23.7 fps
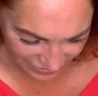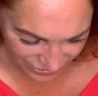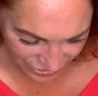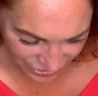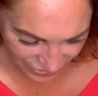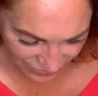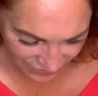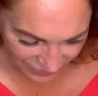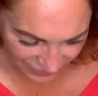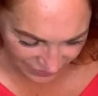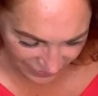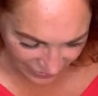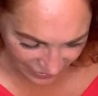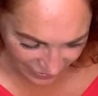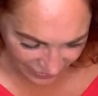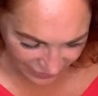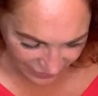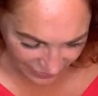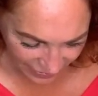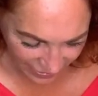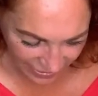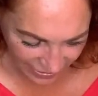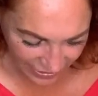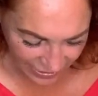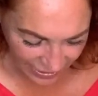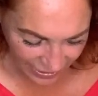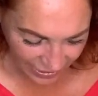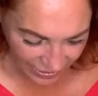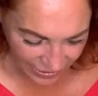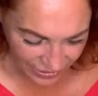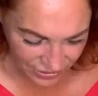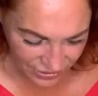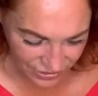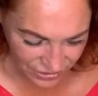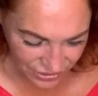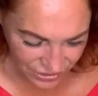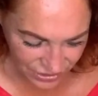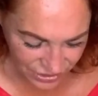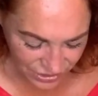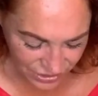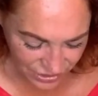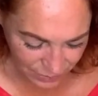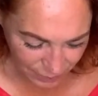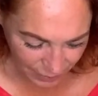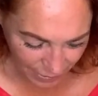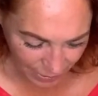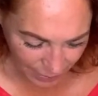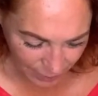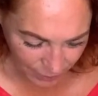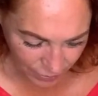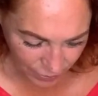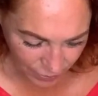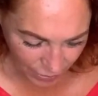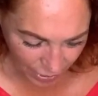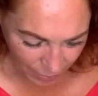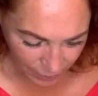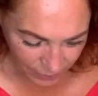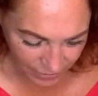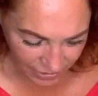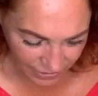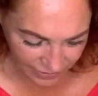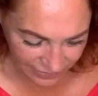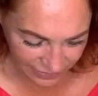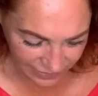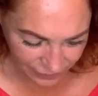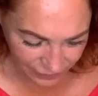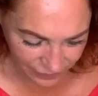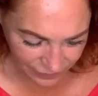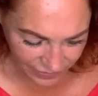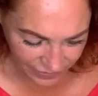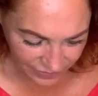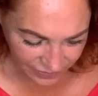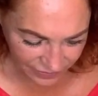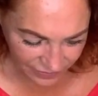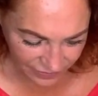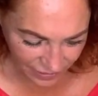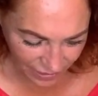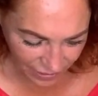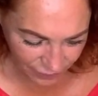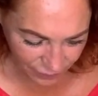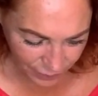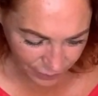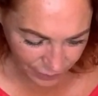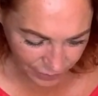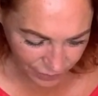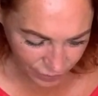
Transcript: John says, A H Bamboo Harmony is lovely stuff, but